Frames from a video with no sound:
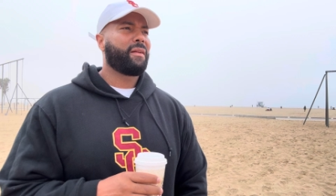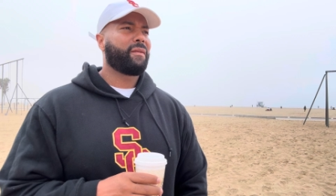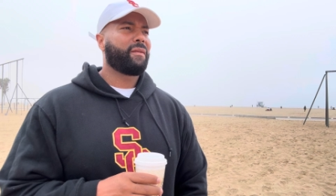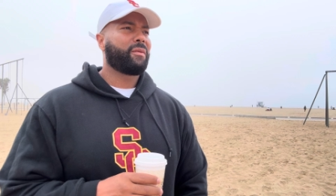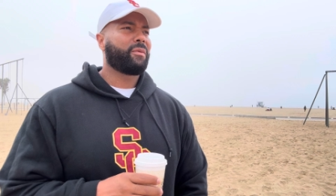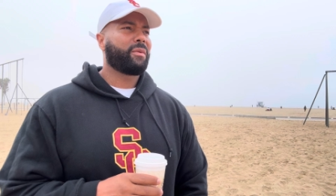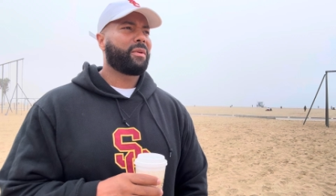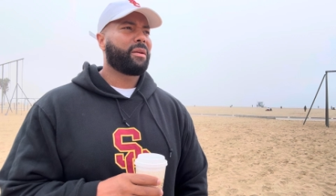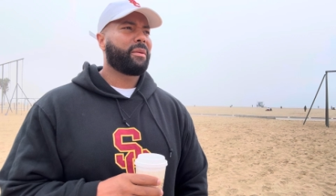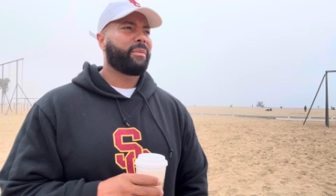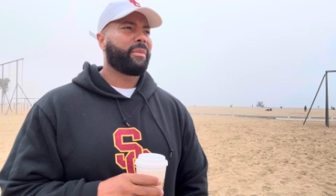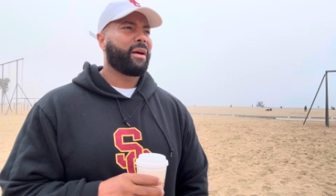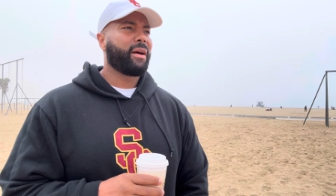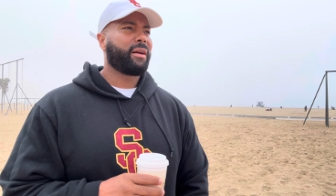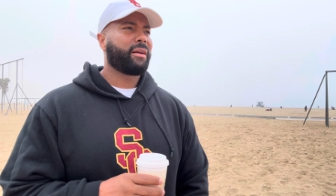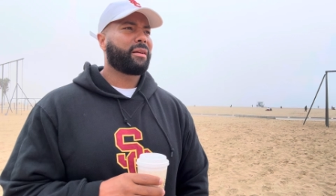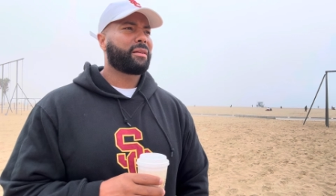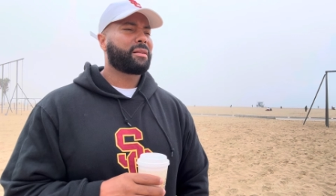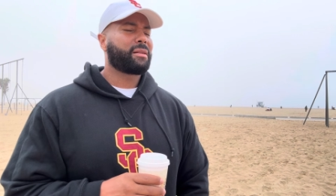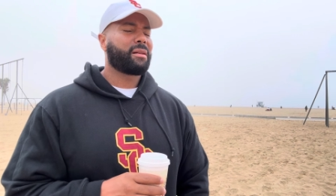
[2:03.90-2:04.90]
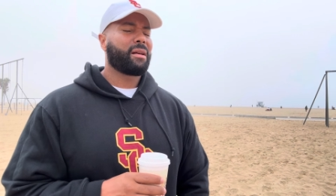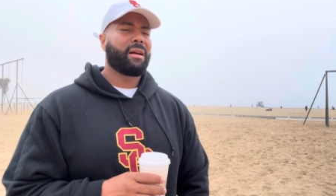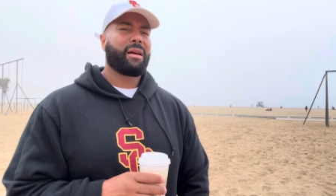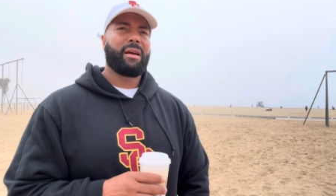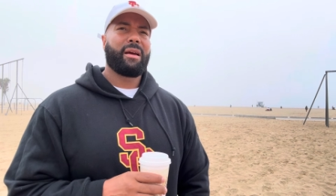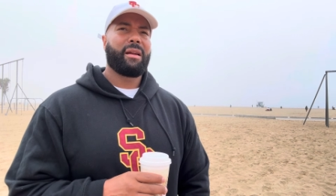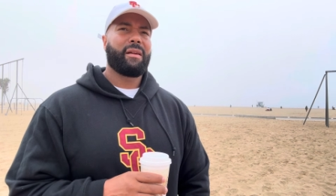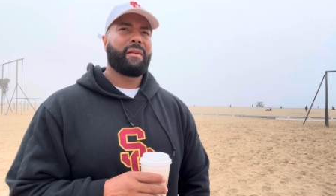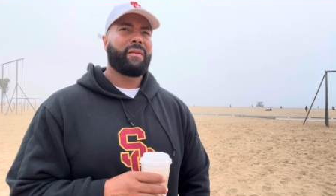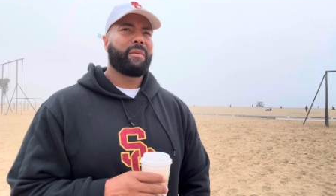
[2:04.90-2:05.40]
of a running back. He's a
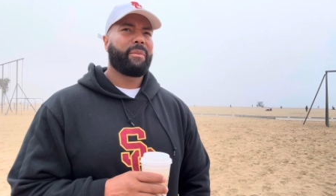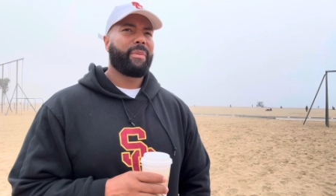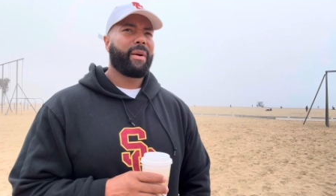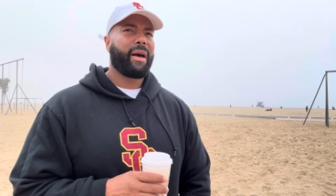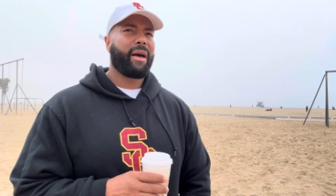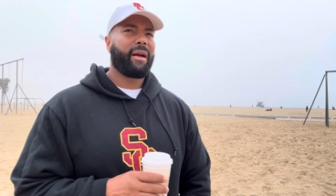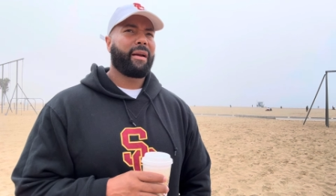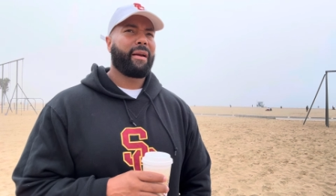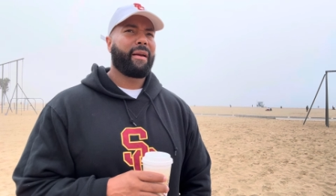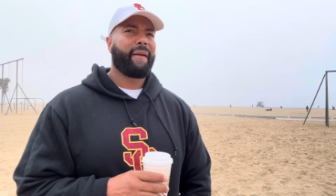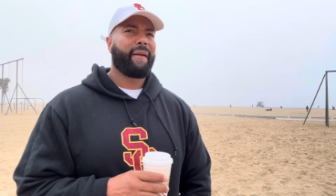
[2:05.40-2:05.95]
hell of a back.